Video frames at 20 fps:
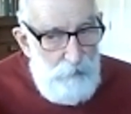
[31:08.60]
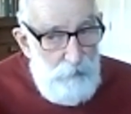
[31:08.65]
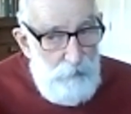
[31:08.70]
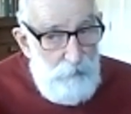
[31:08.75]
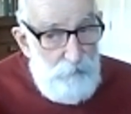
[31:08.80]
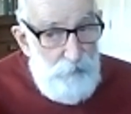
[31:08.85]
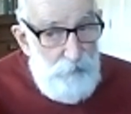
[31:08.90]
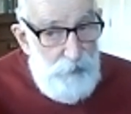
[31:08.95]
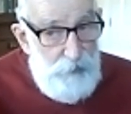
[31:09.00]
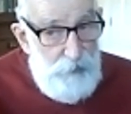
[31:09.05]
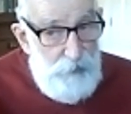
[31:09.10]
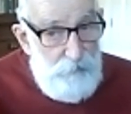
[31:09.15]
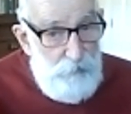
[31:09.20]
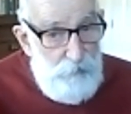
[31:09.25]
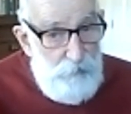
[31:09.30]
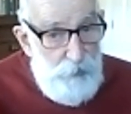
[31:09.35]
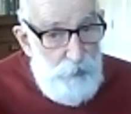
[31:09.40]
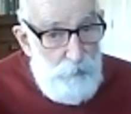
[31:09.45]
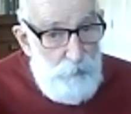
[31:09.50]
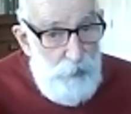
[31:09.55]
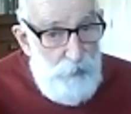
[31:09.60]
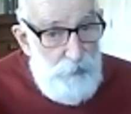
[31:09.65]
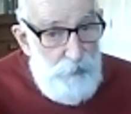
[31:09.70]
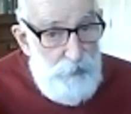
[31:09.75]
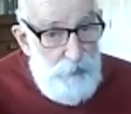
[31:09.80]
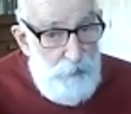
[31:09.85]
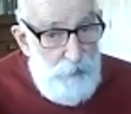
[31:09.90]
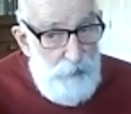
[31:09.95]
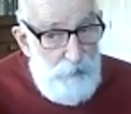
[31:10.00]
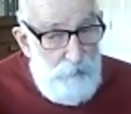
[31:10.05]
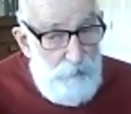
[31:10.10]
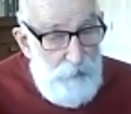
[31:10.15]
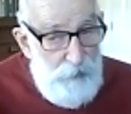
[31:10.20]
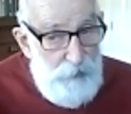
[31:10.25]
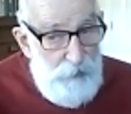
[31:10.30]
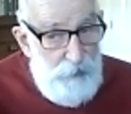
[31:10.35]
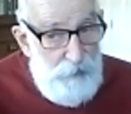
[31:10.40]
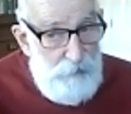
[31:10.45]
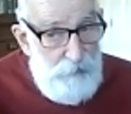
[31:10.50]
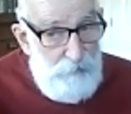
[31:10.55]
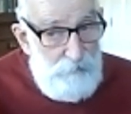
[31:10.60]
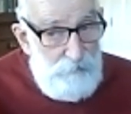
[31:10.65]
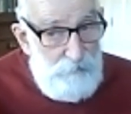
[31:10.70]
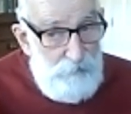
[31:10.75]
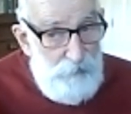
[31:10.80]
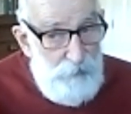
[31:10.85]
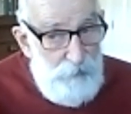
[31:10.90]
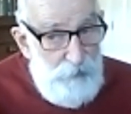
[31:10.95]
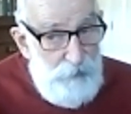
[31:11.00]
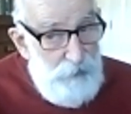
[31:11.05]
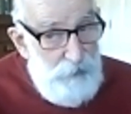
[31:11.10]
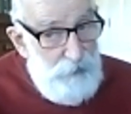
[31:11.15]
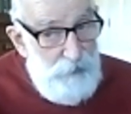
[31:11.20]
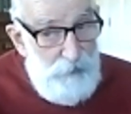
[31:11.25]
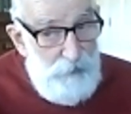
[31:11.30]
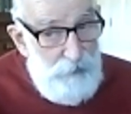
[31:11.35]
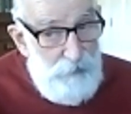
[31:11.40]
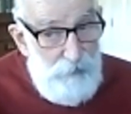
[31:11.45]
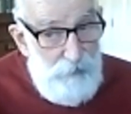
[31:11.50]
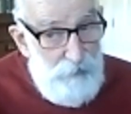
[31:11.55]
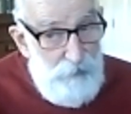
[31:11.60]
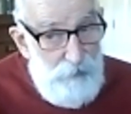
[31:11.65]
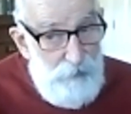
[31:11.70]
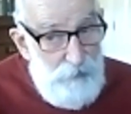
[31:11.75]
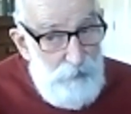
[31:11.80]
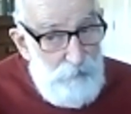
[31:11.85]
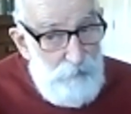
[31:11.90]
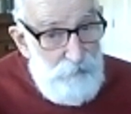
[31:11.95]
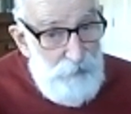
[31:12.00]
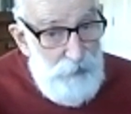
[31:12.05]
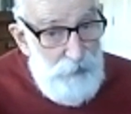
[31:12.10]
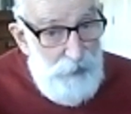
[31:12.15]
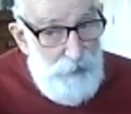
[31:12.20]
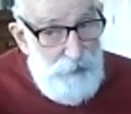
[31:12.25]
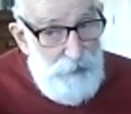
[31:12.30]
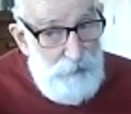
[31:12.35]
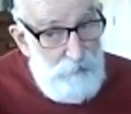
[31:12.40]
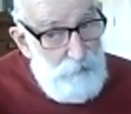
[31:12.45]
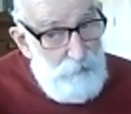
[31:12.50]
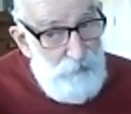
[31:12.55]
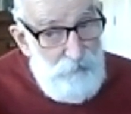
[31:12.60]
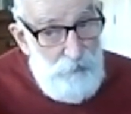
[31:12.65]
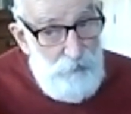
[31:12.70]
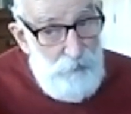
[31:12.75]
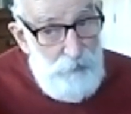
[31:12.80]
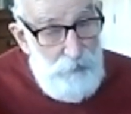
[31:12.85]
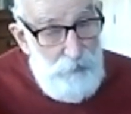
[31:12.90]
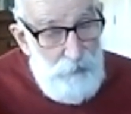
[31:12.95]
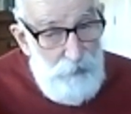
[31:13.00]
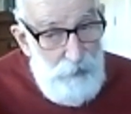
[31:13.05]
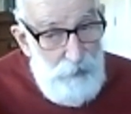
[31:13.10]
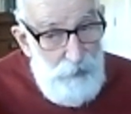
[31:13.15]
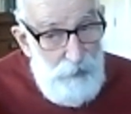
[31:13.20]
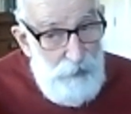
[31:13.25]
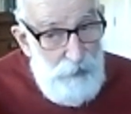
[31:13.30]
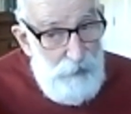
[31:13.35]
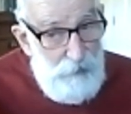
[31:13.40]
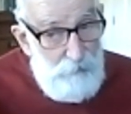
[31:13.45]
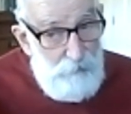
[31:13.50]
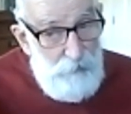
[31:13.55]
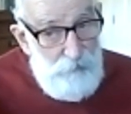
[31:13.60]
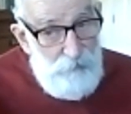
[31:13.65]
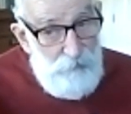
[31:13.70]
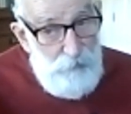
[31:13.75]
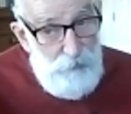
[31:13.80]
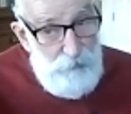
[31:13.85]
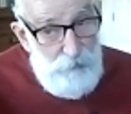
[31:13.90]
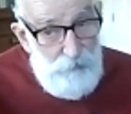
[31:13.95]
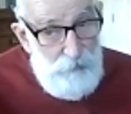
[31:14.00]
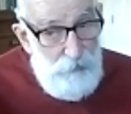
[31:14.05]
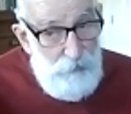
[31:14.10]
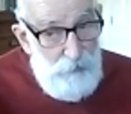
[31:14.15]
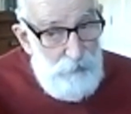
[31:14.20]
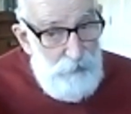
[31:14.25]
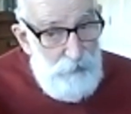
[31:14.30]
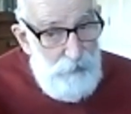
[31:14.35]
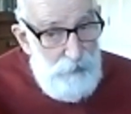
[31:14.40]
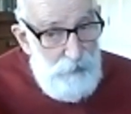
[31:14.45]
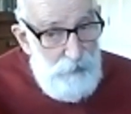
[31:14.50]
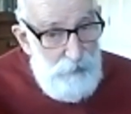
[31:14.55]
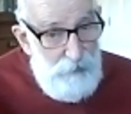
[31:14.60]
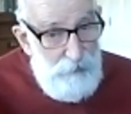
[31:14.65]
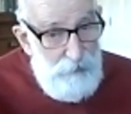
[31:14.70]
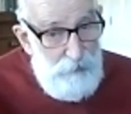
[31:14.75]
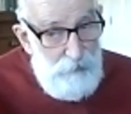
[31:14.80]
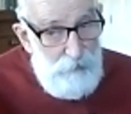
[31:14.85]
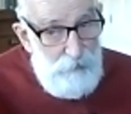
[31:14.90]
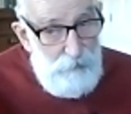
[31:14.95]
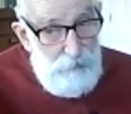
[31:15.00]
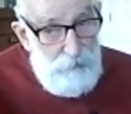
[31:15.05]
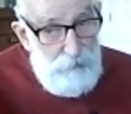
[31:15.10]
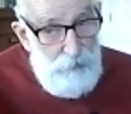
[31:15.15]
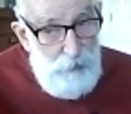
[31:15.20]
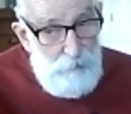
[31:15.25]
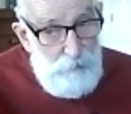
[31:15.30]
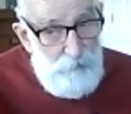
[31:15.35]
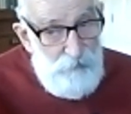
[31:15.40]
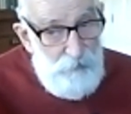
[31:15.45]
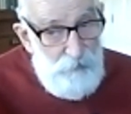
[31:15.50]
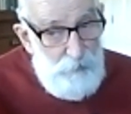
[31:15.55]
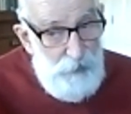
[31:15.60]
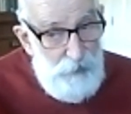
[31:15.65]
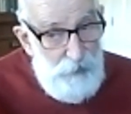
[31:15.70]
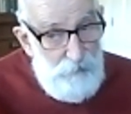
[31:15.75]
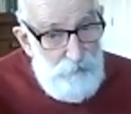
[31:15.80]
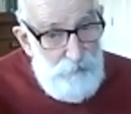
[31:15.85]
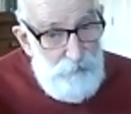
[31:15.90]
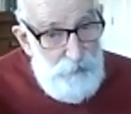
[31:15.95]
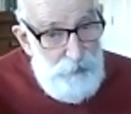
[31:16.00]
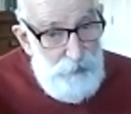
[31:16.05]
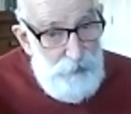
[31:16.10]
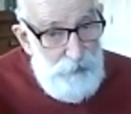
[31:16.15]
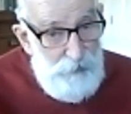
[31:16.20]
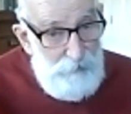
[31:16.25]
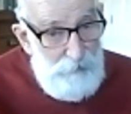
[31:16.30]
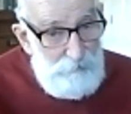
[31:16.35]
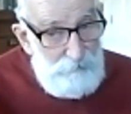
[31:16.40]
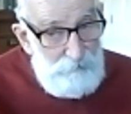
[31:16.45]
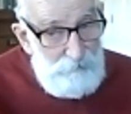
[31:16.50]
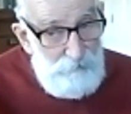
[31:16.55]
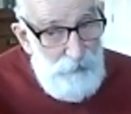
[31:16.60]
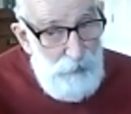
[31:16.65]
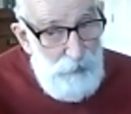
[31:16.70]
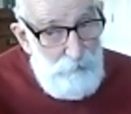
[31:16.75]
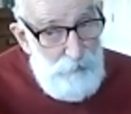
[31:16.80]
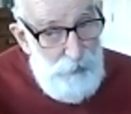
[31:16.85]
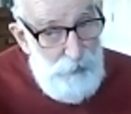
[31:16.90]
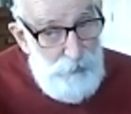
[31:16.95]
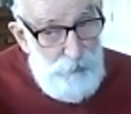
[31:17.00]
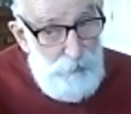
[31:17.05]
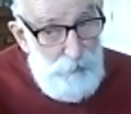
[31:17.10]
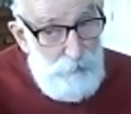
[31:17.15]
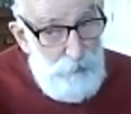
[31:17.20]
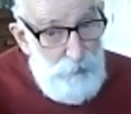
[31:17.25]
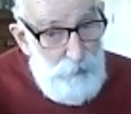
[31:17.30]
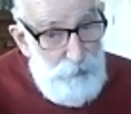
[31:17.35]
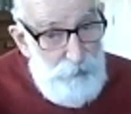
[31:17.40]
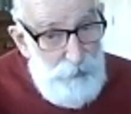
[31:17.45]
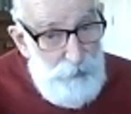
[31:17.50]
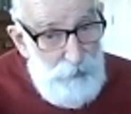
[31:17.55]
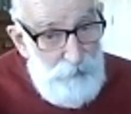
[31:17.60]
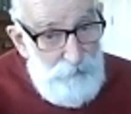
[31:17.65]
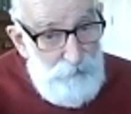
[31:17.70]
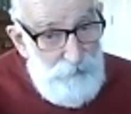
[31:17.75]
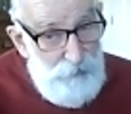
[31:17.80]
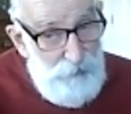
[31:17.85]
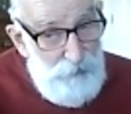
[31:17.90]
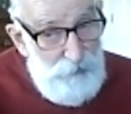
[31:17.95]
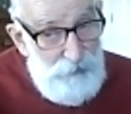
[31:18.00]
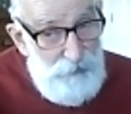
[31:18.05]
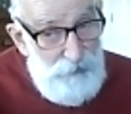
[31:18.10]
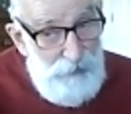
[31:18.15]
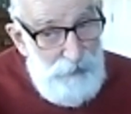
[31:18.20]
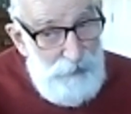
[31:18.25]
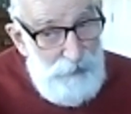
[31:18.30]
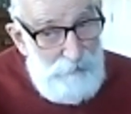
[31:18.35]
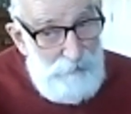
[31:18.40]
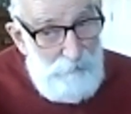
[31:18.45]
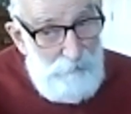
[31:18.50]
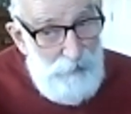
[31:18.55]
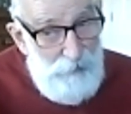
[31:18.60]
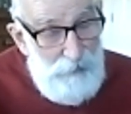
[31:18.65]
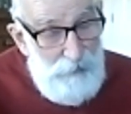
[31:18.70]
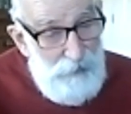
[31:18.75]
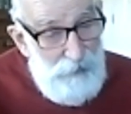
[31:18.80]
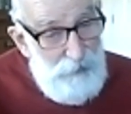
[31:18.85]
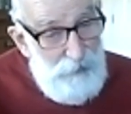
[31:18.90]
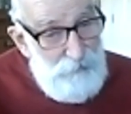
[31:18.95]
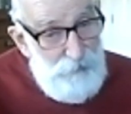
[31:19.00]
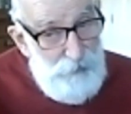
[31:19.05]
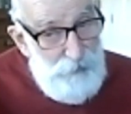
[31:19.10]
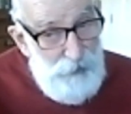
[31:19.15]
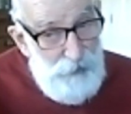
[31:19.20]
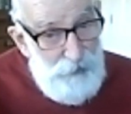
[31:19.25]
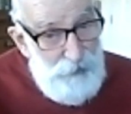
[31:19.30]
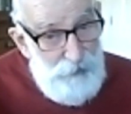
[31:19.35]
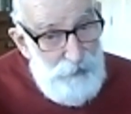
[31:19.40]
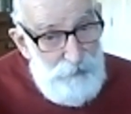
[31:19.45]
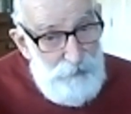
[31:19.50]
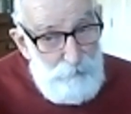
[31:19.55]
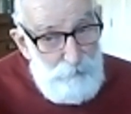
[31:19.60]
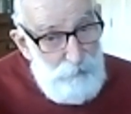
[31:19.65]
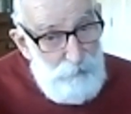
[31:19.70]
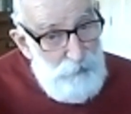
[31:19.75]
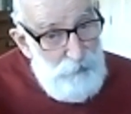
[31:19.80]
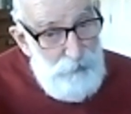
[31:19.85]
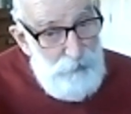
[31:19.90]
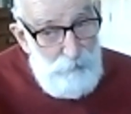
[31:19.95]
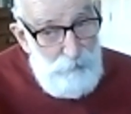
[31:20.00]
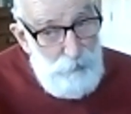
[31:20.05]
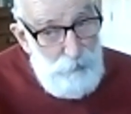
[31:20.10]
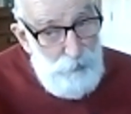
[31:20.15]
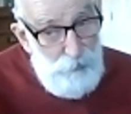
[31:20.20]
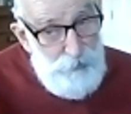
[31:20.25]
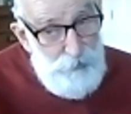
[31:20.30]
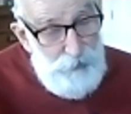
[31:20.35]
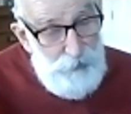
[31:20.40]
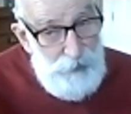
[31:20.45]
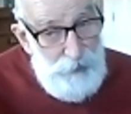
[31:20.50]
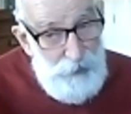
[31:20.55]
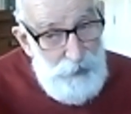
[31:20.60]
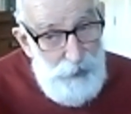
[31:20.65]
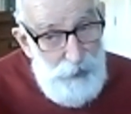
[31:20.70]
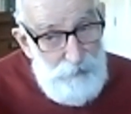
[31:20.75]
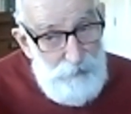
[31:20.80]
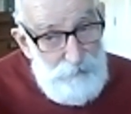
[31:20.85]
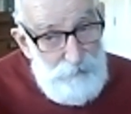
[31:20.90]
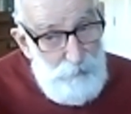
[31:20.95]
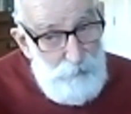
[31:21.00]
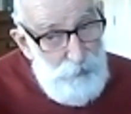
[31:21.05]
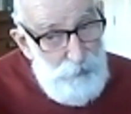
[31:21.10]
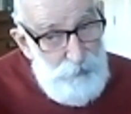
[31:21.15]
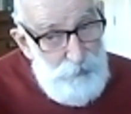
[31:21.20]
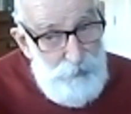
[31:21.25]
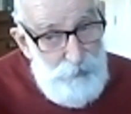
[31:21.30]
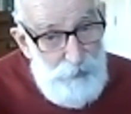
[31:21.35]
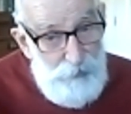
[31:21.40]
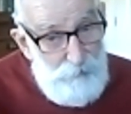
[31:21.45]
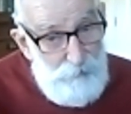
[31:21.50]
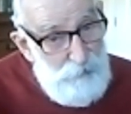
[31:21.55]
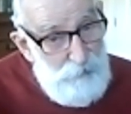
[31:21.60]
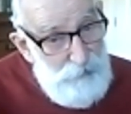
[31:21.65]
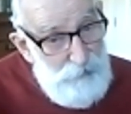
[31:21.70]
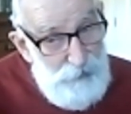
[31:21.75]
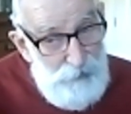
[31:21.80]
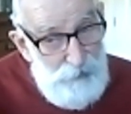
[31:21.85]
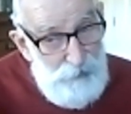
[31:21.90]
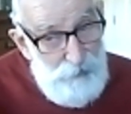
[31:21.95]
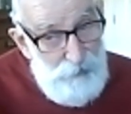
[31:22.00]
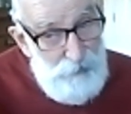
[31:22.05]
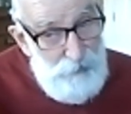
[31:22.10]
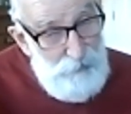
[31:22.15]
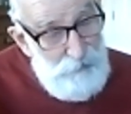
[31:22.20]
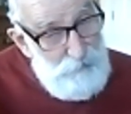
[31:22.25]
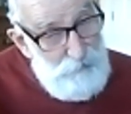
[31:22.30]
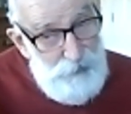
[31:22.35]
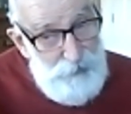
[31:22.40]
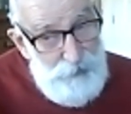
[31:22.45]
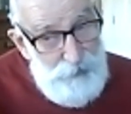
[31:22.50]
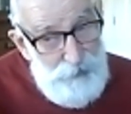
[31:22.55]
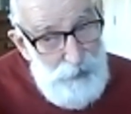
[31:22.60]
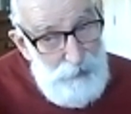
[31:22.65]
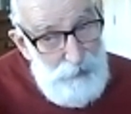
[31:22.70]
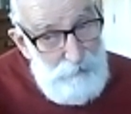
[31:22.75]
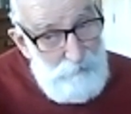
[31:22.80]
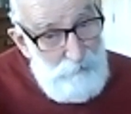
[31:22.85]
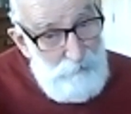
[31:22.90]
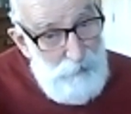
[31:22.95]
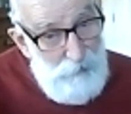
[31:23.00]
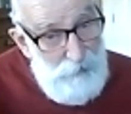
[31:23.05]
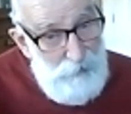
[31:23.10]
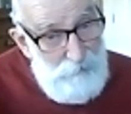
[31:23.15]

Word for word: well, first of all, you won't remember it, because this is, you'll forget it before you got home for breakfast. I bet your boots you'll have forgotten it. And if you try to botch it together from what you remember, it won't be the same.